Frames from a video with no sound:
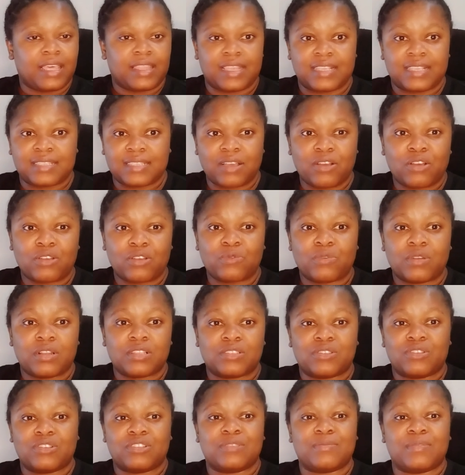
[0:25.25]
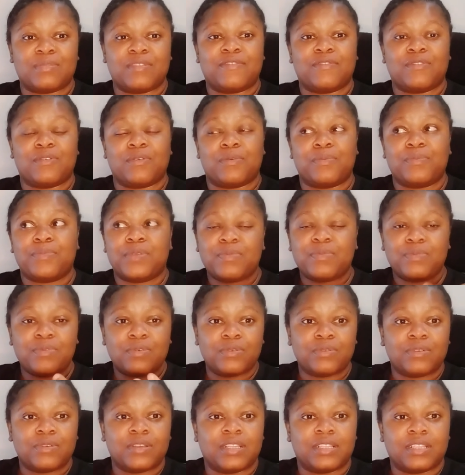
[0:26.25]
The second one is going to be for
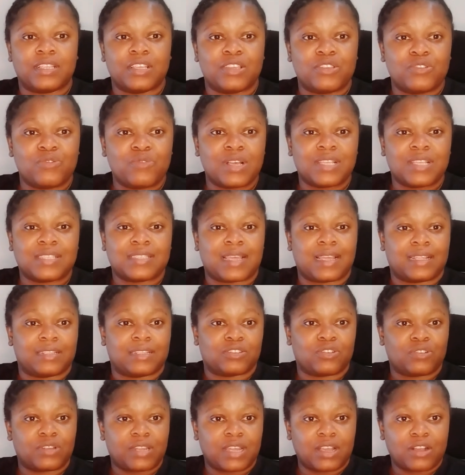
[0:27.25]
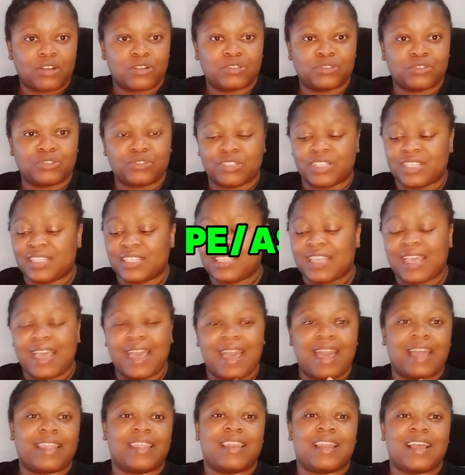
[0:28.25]
people in the US and other countries.
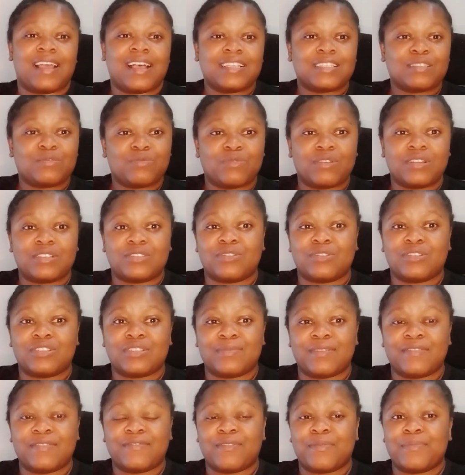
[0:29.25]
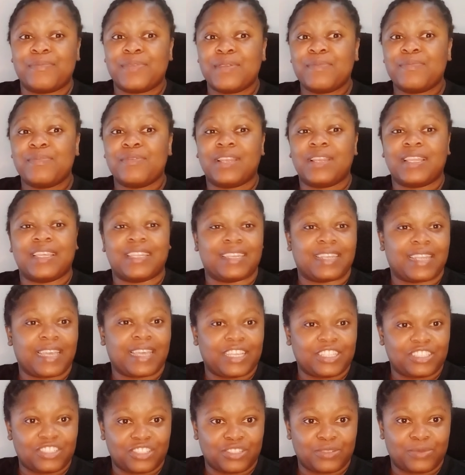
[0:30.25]
And the last one is going to be for people in
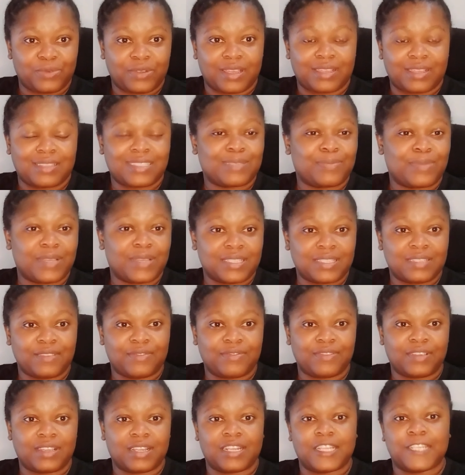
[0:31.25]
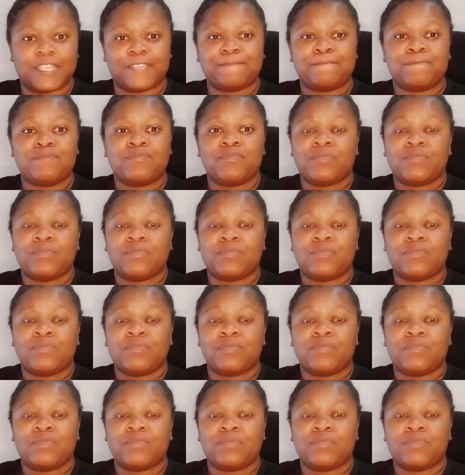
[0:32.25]
Nigeria specifically.